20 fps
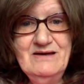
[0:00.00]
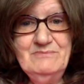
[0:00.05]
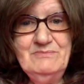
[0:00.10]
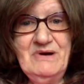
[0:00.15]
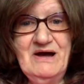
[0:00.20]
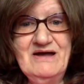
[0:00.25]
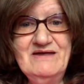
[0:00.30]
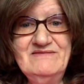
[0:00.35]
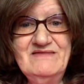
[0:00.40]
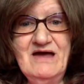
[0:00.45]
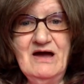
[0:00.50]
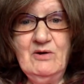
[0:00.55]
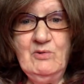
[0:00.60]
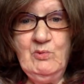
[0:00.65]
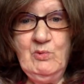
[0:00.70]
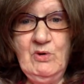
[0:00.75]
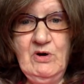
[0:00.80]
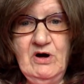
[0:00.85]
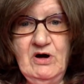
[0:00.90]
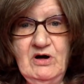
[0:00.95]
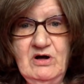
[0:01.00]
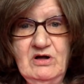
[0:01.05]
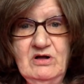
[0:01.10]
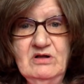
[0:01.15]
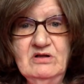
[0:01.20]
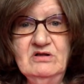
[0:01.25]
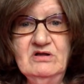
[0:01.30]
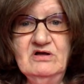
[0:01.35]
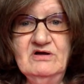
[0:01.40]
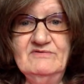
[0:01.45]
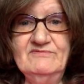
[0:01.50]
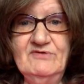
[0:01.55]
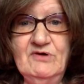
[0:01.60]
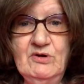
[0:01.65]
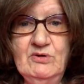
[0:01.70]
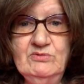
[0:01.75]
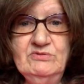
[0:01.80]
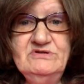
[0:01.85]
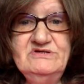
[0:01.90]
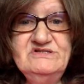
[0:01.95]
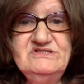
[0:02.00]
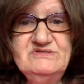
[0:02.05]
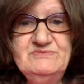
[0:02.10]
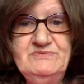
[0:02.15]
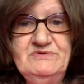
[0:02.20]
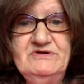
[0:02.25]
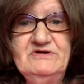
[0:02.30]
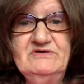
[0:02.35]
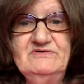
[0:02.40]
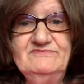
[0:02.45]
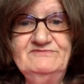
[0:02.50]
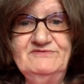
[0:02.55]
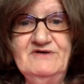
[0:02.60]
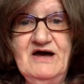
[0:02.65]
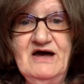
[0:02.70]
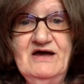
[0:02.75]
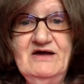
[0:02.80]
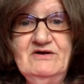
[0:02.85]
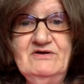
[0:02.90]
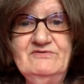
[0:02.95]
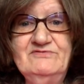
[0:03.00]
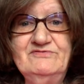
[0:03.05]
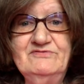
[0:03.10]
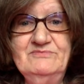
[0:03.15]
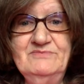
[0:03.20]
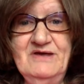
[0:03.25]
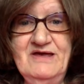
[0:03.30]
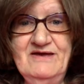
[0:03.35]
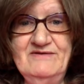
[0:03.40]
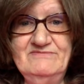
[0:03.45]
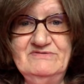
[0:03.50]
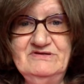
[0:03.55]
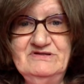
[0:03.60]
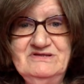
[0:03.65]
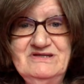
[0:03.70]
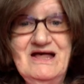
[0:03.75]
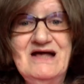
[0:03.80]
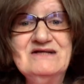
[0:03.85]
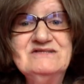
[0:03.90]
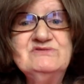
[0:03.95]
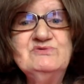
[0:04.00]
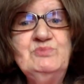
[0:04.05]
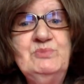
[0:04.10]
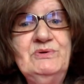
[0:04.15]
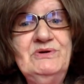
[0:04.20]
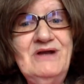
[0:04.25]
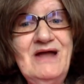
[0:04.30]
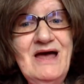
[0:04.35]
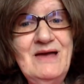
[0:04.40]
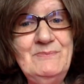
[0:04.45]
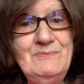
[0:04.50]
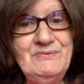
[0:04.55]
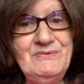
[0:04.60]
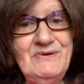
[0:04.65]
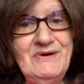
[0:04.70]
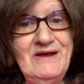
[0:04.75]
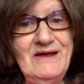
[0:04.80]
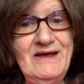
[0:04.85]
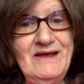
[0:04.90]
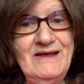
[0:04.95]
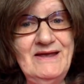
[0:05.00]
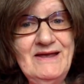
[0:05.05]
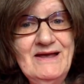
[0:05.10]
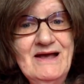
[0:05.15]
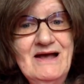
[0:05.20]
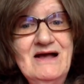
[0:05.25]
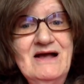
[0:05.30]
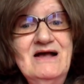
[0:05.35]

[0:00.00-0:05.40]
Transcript: by that wall of Holy Spirit fire from heaven. That's what I pray.